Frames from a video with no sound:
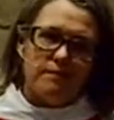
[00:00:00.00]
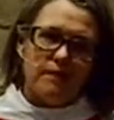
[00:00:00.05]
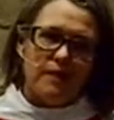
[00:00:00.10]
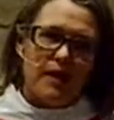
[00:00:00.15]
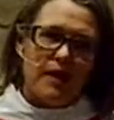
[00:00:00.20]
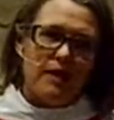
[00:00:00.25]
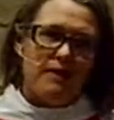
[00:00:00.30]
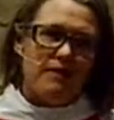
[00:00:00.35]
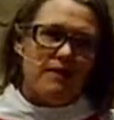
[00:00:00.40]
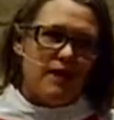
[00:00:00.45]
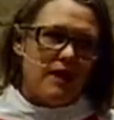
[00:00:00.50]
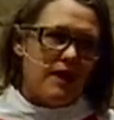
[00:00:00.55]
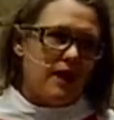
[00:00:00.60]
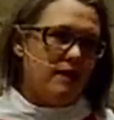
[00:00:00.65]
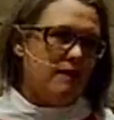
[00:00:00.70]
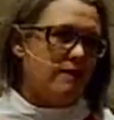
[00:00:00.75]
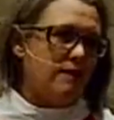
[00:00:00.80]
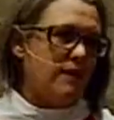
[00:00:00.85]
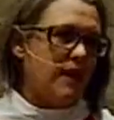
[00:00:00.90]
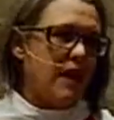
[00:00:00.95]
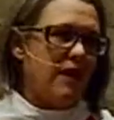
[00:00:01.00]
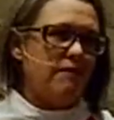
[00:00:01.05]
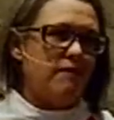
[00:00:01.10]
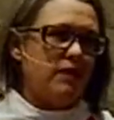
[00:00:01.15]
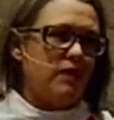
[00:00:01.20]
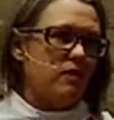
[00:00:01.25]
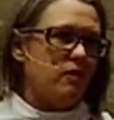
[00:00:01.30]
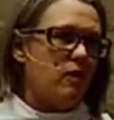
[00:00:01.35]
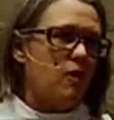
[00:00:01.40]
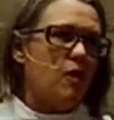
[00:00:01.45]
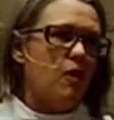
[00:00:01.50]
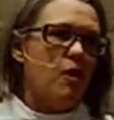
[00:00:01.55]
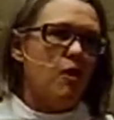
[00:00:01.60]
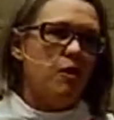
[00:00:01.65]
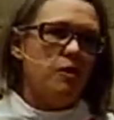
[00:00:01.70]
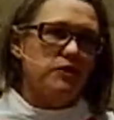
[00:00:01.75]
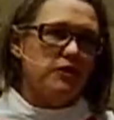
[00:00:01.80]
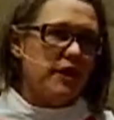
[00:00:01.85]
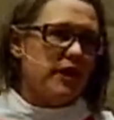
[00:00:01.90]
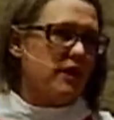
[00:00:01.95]
and then having it
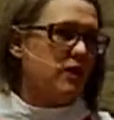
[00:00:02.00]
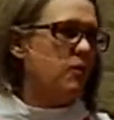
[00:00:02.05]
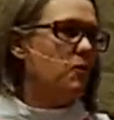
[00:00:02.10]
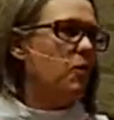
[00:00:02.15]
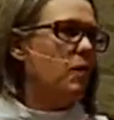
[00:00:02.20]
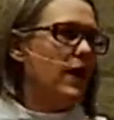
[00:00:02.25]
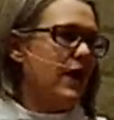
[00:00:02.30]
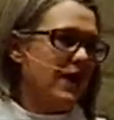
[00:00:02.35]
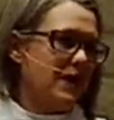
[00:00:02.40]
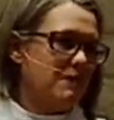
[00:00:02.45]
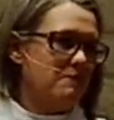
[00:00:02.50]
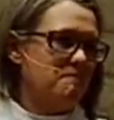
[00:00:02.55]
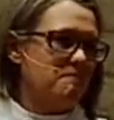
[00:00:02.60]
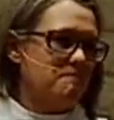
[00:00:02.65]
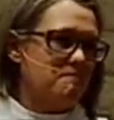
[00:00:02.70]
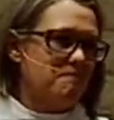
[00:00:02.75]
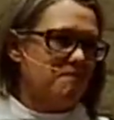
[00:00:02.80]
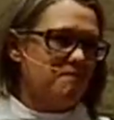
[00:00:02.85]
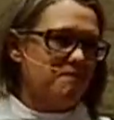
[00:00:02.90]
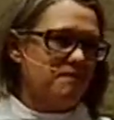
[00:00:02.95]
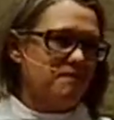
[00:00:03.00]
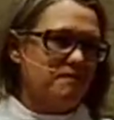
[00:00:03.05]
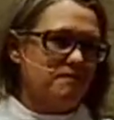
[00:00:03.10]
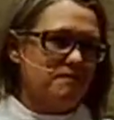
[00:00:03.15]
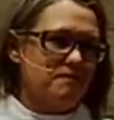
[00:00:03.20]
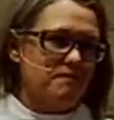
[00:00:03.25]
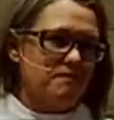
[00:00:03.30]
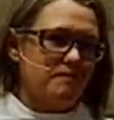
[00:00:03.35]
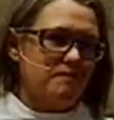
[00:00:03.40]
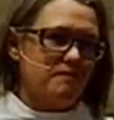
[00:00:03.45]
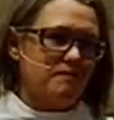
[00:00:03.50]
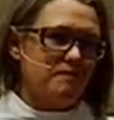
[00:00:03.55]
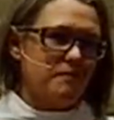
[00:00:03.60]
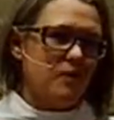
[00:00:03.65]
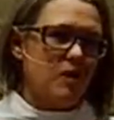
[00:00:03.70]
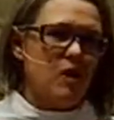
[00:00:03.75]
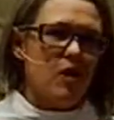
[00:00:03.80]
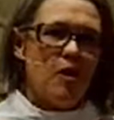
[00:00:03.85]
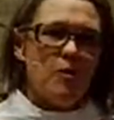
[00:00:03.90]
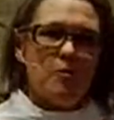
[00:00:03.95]
all taken away,
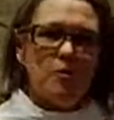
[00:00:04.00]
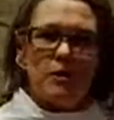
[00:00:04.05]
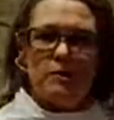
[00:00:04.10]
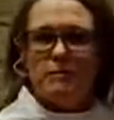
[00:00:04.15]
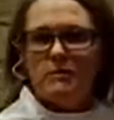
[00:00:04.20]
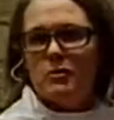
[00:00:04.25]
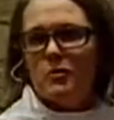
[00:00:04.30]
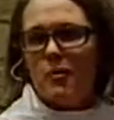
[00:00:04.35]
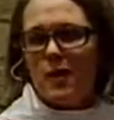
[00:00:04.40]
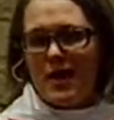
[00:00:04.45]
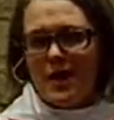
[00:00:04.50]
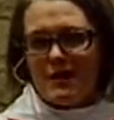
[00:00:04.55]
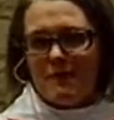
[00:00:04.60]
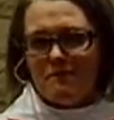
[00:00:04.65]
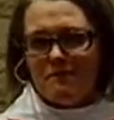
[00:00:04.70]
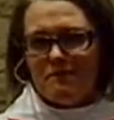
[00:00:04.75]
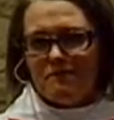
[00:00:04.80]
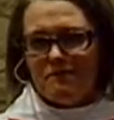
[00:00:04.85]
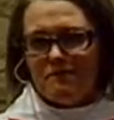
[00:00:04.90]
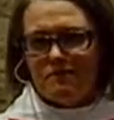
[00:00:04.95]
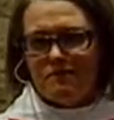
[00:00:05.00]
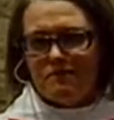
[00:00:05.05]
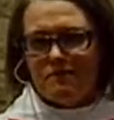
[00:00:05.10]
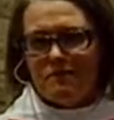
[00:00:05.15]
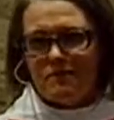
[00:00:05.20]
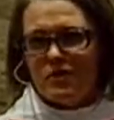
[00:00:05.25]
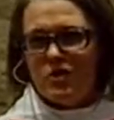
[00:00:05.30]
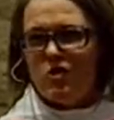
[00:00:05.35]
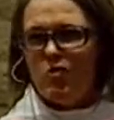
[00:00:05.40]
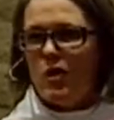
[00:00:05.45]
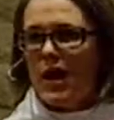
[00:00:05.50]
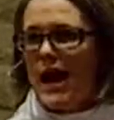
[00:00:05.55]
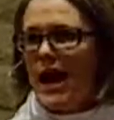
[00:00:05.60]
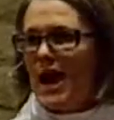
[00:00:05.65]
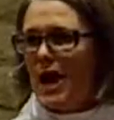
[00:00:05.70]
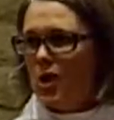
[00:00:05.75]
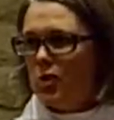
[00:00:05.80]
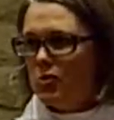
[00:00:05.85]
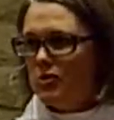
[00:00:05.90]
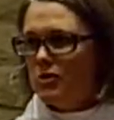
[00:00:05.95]
all ripped away. The
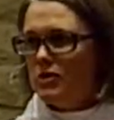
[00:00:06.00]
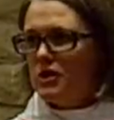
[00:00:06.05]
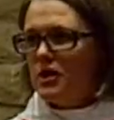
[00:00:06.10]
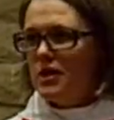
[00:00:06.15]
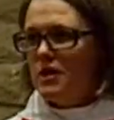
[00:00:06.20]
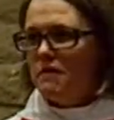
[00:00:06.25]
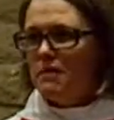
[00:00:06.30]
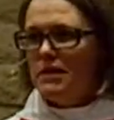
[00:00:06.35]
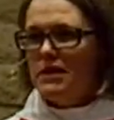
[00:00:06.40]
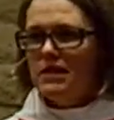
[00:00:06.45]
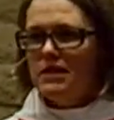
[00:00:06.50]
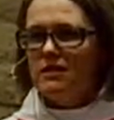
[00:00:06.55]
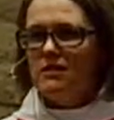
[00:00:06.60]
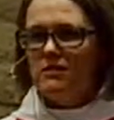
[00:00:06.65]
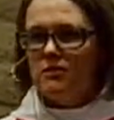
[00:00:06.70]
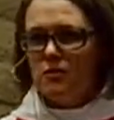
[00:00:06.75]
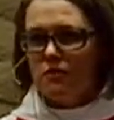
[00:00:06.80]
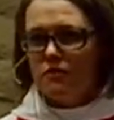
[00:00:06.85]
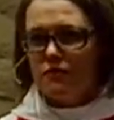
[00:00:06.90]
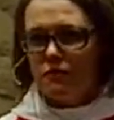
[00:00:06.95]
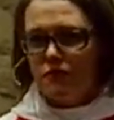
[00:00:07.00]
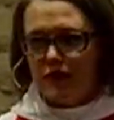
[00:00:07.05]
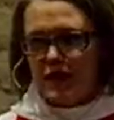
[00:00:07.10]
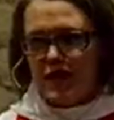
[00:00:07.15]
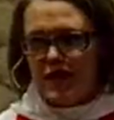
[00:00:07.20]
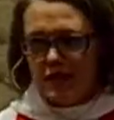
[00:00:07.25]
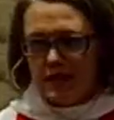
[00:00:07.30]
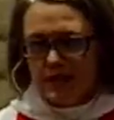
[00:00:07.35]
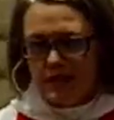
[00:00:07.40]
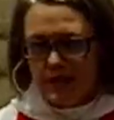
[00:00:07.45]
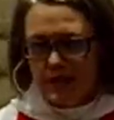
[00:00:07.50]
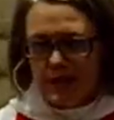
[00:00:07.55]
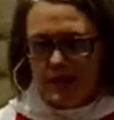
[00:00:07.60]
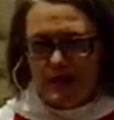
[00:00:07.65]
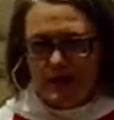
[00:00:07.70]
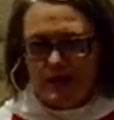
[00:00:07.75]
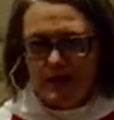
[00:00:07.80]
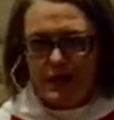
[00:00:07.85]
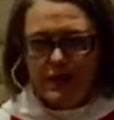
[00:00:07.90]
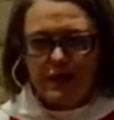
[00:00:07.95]
ground beneath your feet
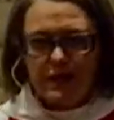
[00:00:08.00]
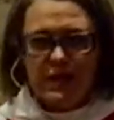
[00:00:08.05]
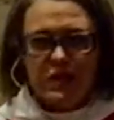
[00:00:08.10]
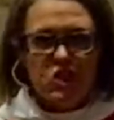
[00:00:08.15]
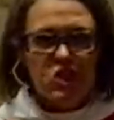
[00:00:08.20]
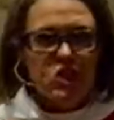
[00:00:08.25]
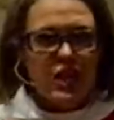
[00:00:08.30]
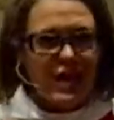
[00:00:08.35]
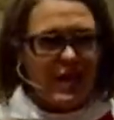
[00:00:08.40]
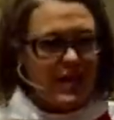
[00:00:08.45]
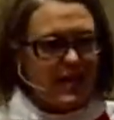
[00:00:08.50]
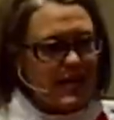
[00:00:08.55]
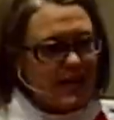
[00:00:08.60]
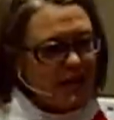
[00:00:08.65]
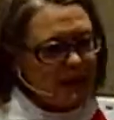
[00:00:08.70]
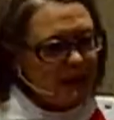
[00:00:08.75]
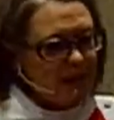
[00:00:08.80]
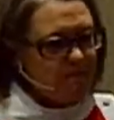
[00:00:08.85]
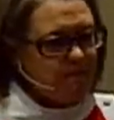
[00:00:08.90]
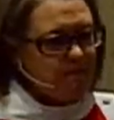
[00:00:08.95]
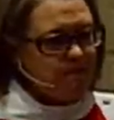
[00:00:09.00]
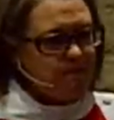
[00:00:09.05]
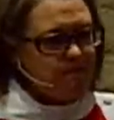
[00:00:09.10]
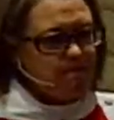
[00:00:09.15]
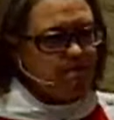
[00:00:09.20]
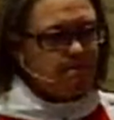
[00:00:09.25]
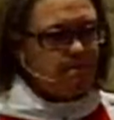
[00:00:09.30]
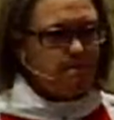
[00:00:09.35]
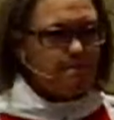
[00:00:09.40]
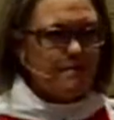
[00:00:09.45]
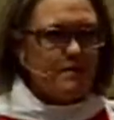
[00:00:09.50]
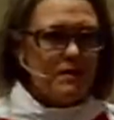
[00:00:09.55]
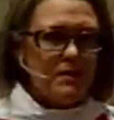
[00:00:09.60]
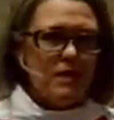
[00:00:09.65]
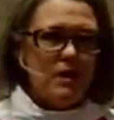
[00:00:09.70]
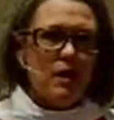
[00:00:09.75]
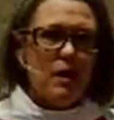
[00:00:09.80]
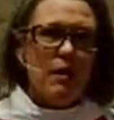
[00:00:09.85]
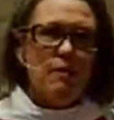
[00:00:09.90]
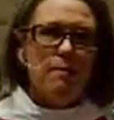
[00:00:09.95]
feeling shaky.
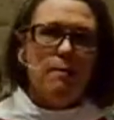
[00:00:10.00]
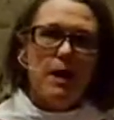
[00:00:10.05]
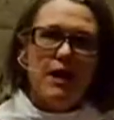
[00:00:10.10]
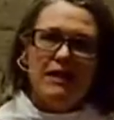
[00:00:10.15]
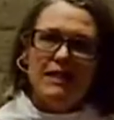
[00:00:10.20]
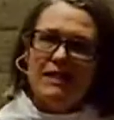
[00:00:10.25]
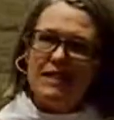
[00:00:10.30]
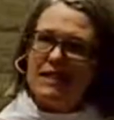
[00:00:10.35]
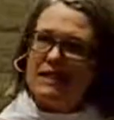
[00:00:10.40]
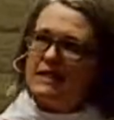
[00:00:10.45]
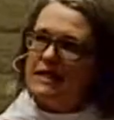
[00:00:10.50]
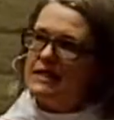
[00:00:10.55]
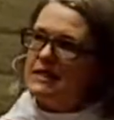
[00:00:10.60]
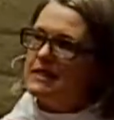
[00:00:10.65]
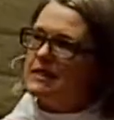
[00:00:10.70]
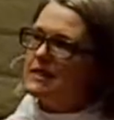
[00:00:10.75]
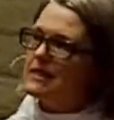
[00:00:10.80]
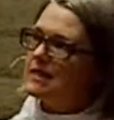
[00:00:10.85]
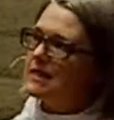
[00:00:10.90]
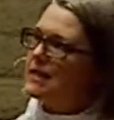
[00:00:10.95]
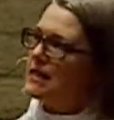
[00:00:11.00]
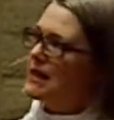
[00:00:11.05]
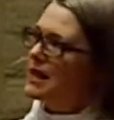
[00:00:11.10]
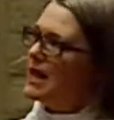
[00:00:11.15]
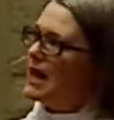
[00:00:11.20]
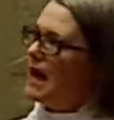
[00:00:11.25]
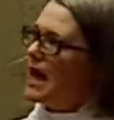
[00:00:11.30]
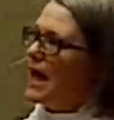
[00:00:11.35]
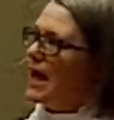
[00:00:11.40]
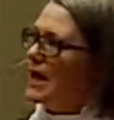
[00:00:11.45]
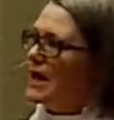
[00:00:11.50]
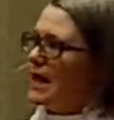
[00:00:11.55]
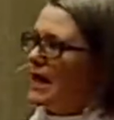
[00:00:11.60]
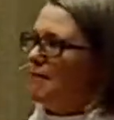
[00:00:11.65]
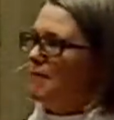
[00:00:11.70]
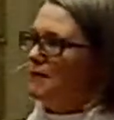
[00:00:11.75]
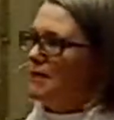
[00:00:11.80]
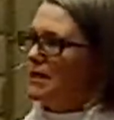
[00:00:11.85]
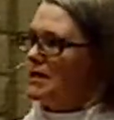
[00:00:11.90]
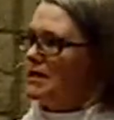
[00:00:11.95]
Abundance and
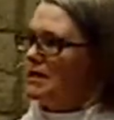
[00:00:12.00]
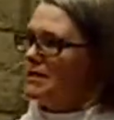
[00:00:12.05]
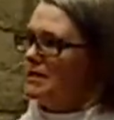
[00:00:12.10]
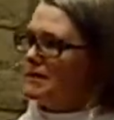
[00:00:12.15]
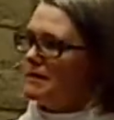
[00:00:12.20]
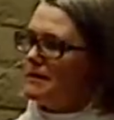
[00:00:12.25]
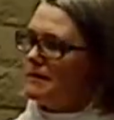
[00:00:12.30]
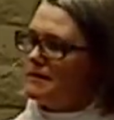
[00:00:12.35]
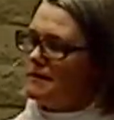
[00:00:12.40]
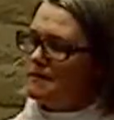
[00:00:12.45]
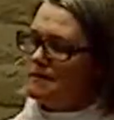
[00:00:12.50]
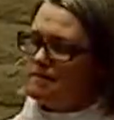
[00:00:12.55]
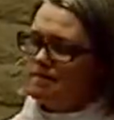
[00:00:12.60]
emptiness.